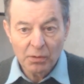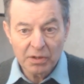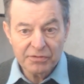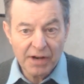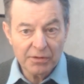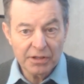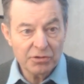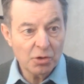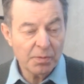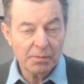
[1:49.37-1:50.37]
What's found
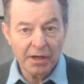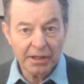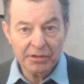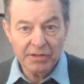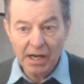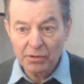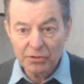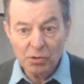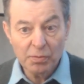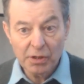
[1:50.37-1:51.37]
in supermarkets now
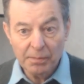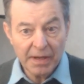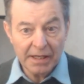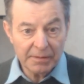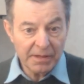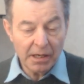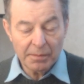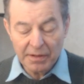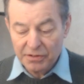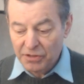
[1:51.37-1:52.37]
is who can pay to be
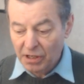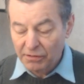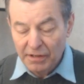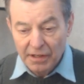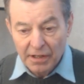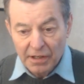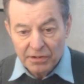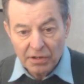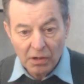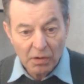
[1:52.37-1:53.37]
up on the shelf.
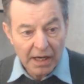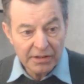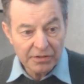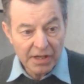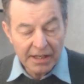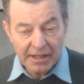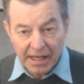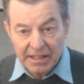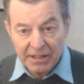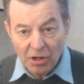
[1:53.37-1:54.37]
So I
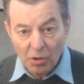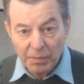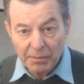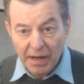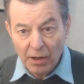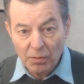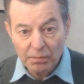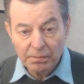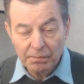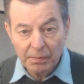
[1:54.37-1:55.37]
decided I need to open my
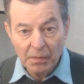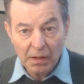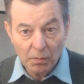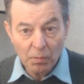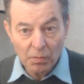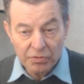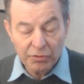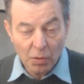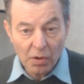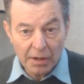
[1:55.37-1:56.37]
own
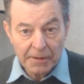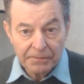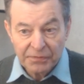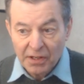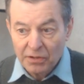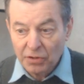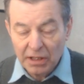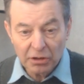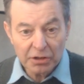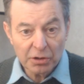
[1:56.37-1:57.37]
store.
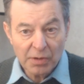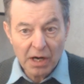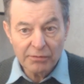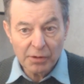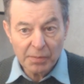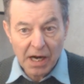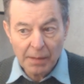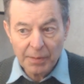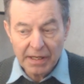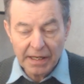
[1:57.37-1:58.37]
So I looked around for
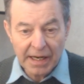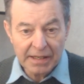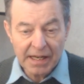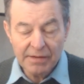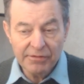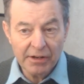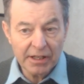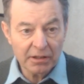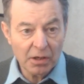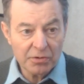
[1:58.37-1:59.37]
property, and I came
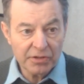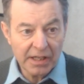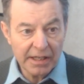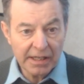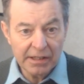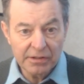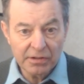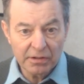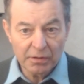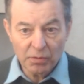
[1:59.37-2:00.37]
very close to getting
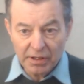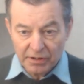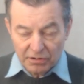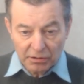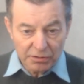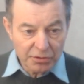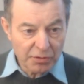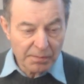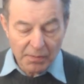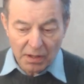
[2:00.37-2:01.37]
into one of these little
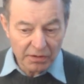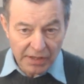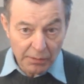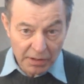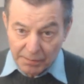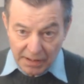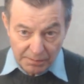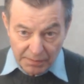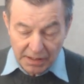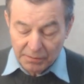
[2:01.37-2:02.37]
strip malls. That would have
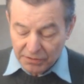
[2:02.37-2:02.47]
been a big